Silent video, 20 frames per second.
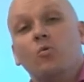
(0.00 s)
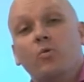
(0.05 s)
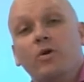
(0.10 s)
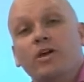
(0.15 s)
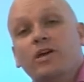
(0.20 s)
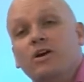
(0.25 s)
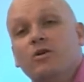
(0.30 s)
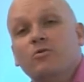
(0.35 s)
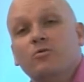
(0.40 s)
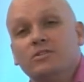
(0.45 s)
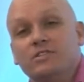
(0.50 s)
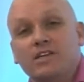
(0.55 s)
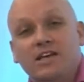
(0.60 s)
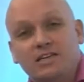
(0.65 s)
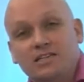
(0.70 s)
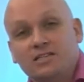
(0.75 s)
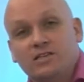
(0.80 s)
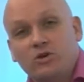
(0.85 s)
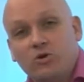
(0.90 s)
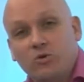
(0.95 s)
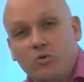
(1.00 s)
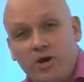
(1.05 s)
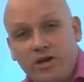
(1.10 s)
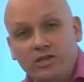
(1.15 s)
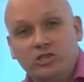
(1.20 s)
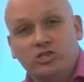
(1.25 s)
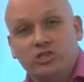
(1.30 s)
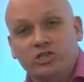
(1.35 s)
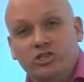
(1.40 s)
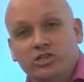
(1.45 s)
we always ask the
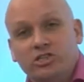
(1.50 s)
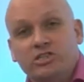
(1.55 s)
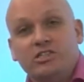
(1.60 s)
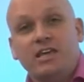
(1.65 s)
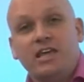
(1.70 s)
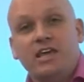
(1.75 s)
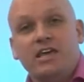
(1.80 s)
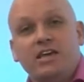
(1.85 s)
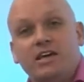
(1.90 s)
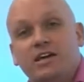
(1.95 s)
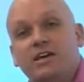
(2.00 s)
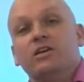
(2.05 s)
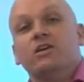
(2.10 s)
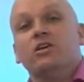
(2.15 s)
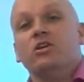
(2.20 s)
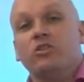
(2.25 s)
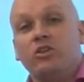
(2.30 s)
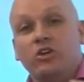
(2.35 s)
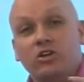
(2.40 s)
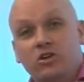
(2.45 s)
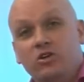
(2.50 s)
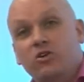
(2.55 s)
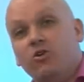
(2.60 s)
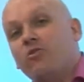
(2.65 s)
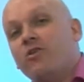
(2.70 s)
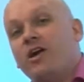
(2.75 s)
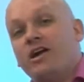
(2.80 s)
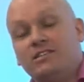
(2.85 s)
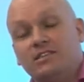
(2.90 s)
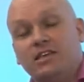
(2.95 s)
questions here that
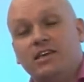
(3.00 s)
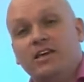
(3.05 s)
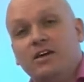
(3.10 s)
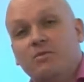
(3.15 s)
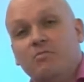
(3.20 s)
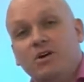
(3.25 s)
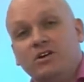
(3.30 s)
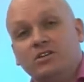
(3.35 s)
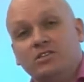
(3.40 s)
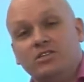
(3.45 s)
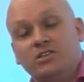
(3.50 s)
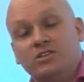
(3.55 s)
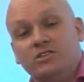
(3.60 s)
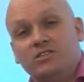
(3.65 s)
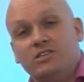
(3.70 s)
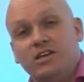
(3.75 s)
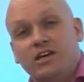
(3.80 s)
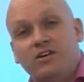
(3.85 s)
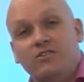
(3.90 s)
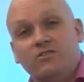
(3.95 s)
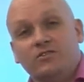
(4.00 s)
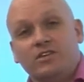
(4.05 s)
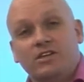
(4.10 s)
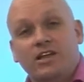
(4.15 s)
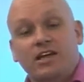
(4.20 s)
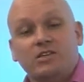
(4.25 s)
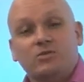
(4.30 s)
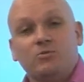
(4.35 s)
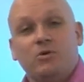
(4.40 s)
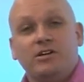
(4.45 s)
you're asking amongst yourselves. So
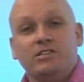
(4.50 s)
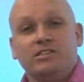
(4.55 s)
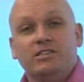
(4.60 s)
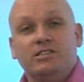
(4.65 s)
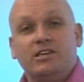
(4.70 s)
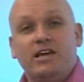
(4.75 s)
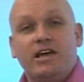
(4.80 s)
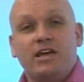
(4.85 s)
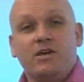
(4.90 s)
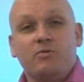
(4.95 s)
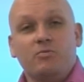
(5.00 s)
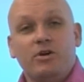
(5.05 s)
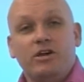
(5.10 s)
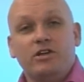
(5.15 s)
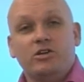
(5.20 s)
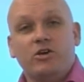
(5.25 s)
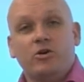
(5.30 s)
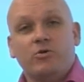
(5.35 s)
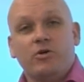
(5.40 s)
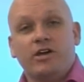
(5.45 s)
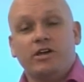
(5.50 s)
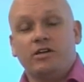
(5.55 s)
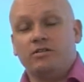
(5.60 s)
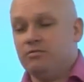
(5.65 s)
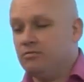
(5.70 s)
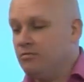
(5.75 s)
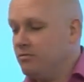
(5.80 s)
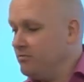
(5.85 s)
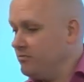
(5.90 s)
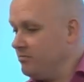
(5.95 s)
that's why today we're doing,
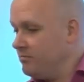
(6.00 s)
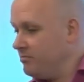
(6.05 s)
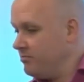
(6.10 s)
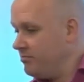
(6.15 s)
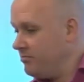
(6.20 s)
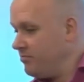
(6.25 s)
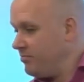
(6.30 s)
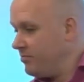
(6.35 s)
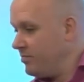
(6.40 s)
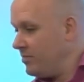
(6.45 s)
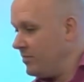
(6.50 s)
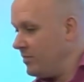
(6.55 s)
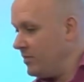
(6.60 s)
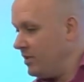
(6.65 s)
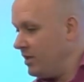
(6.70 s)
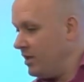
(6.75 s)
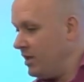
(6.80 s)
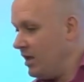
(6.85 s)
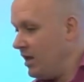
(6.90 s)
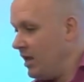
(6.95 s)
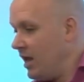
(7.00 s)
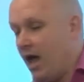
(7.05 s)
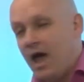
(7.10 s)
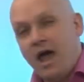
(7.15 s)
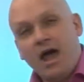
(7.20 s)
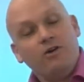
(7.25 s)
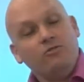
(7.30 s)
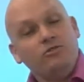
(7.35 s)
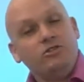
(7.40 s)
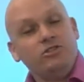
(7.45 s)

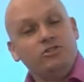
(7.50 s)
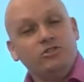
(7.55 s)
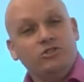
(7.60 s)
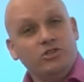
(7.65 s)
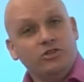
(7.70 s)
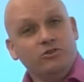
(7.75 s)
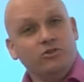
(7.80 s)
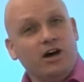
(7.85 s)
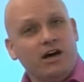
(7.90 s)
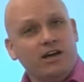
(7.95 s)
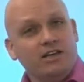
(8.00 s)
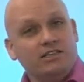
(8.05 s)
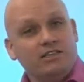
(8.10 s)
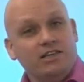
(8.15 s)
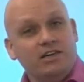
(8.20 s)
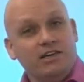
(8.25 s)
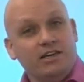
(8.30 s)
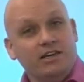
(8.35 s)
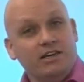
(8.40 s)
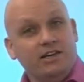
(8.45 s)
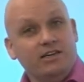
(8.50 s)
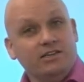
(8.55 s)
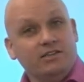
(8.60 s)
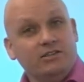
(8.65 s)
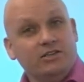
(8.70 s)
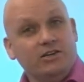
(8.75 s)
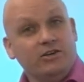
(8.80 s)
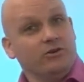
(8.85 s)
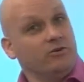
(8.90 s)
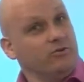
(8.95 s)
how do you do IT in a
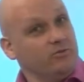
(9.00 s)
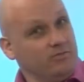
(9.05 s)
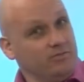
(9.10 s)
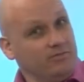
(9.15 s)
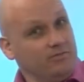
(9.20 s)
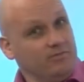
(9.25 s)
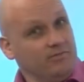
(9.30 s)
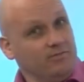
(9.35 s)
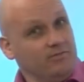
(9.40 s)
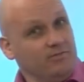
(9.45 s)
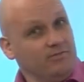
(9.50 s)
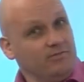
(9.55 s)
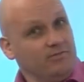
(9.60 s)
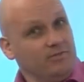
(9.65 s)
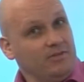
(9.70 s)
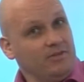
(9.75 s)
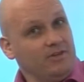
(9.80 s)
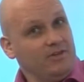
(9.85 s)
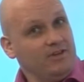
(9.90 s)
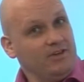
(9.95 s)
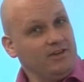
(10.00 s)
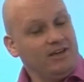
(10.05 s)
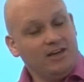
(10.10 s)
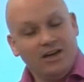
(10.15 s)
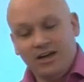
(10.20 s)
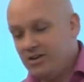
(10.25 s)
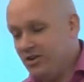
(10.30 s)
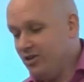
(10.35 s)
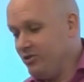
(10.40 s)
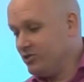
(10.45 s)
zoo?
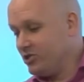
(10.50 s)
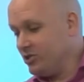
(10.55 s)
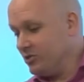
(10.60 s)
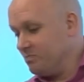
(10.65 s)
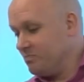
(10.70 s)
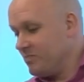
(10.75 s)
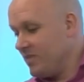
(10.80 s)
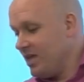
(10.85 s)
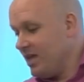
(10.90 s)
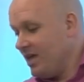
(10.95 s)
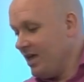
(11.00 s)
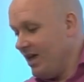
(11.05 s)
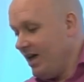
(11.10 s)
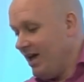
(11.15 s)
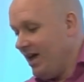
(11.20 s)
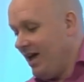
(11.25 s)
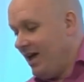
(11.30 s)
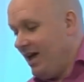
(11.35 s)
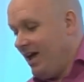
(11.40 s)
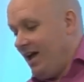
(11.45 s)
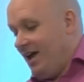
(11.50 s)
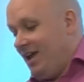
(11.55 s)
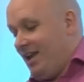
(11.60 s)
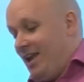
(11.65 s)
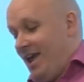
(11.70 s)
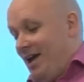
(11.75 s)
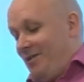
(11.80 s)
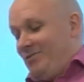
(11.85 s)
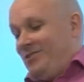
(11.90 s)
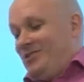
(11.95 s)
Unusual.
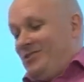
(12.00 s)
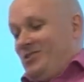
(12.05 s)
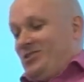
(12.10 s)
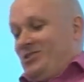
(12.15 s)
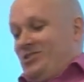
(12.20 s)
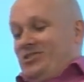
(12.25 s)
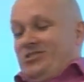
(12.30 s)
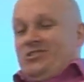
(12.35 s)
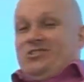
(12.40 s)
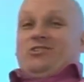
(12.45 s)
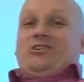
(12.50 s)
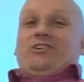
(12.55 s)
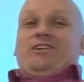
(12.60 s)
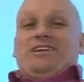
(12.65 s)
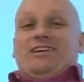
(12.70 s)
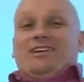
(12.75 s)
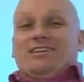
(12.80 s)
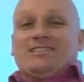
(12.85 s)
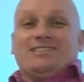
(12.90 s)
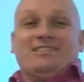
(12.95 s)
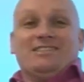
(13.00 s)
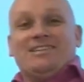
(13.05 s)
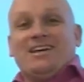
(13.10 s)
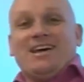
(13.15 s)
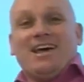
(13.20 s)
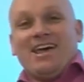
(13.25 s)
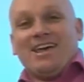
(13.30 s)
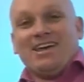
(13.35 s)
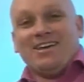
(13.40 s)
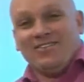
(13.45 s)
Now, joining us
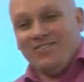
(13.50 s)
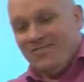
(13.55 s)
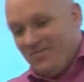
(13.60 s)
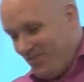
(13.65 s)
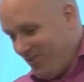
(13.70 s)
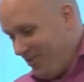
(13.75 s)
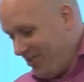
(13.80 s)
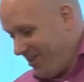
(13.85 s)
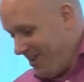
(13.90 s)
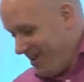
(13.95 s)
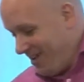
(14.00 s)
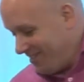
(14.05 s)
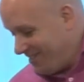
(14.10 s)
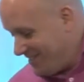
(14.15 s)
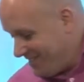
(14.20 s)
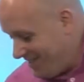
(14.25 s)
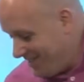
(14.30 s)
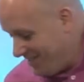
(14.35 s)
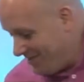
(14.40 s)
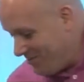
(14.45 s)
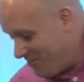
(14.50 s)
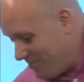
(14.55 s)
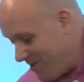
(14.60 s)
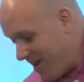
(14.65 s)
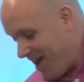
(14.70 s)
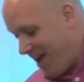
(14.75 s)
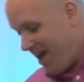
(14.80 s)
today for this, we